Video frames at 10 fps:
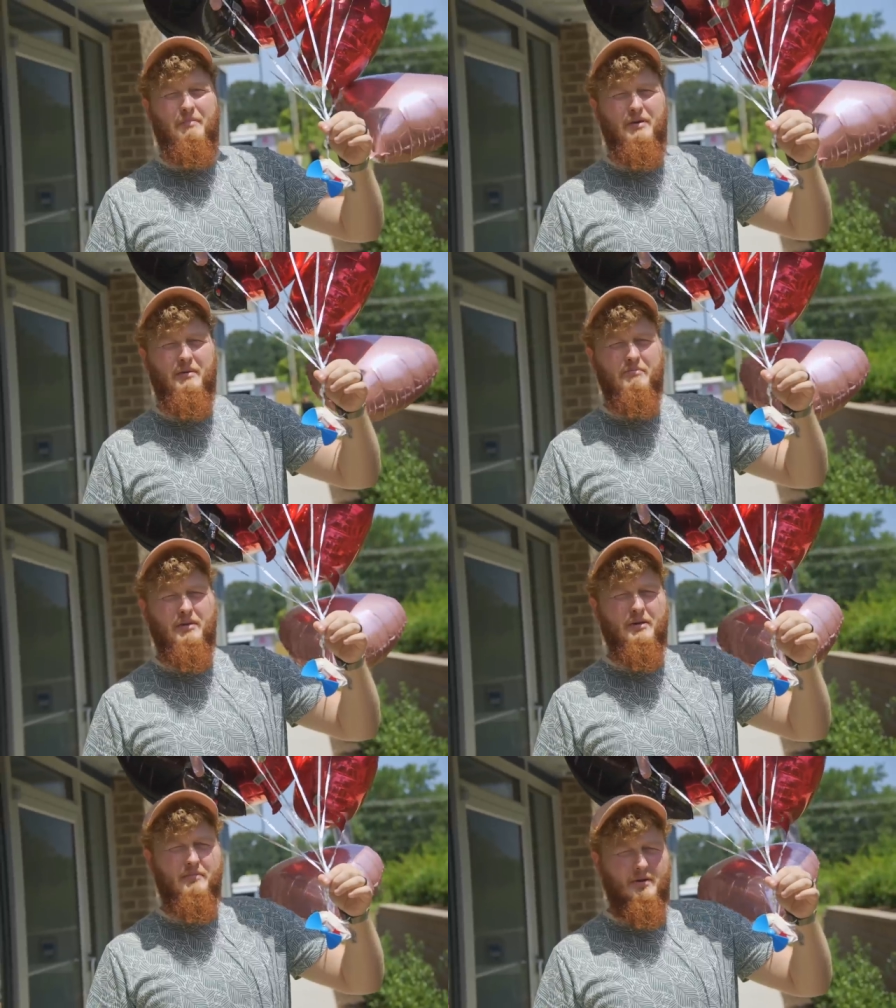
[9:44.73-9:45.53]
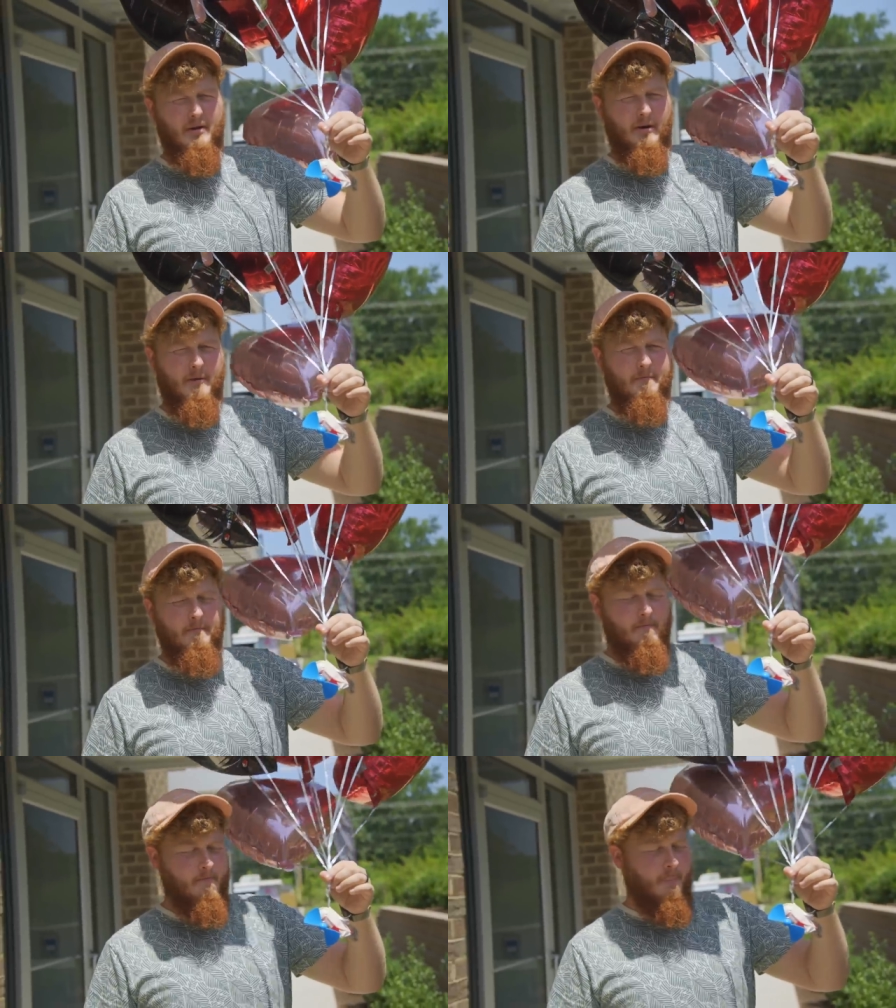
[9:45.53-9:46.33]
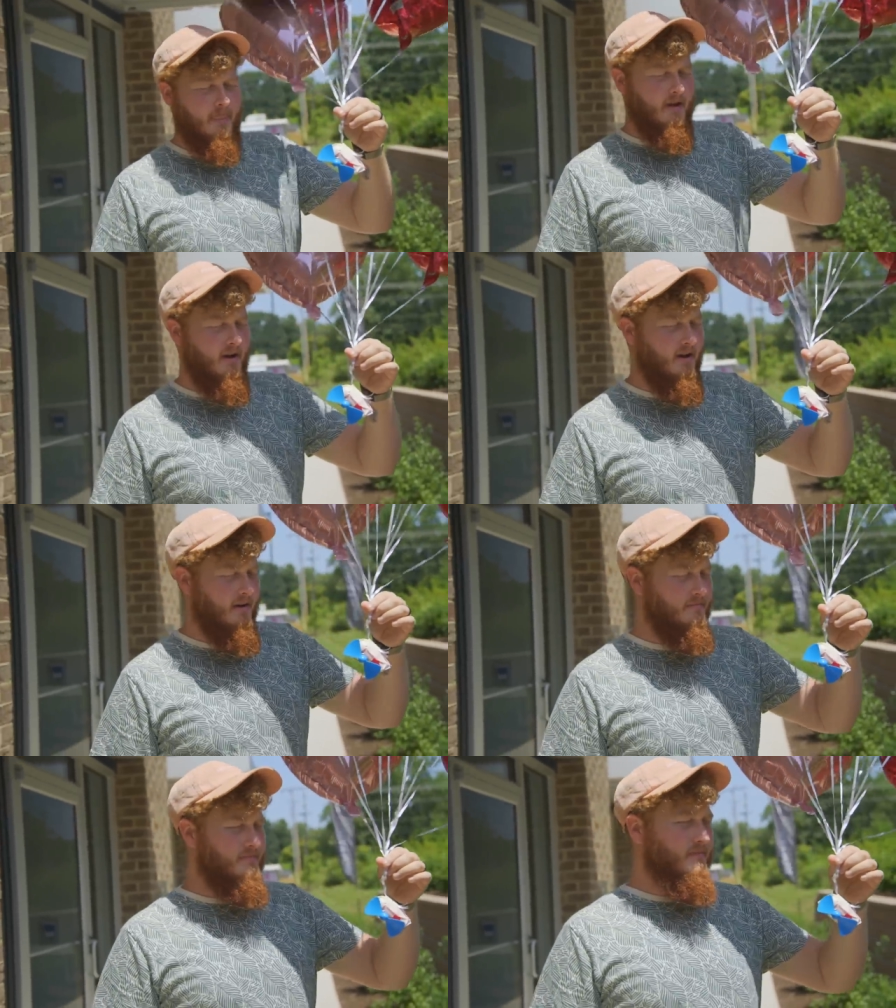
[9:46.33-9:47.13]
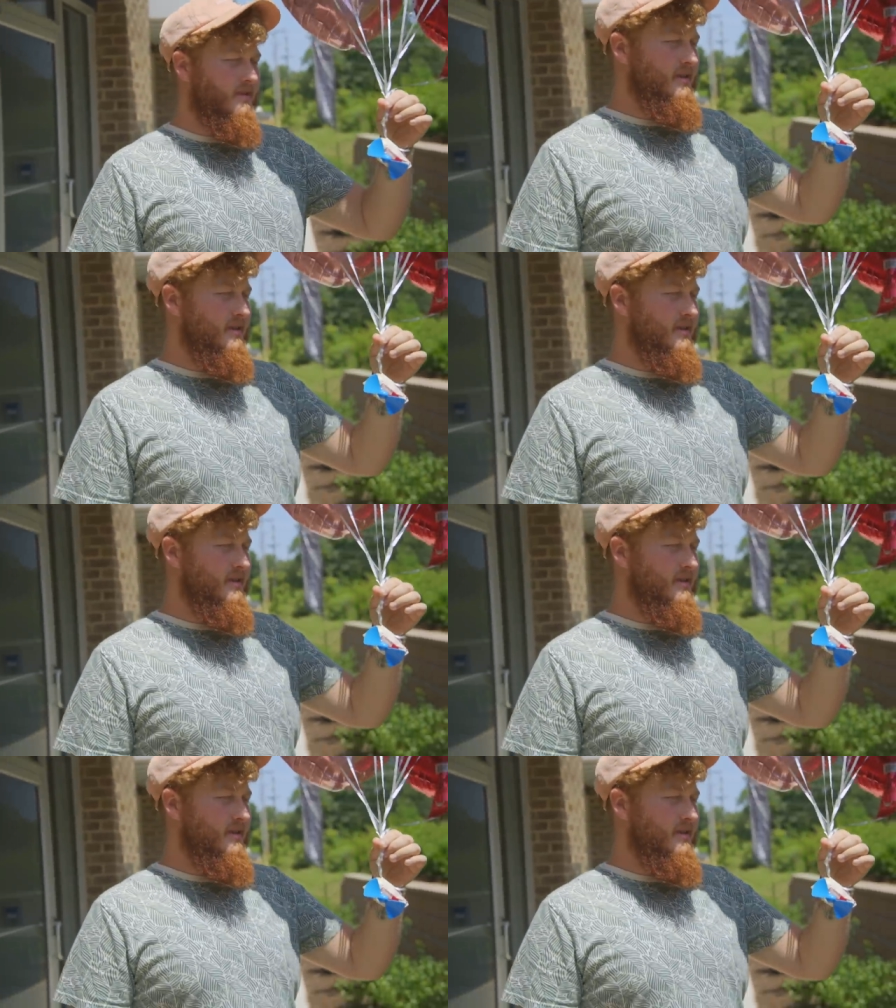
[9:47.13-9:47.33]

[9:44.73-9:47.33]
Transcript: pimp blimp here. Um,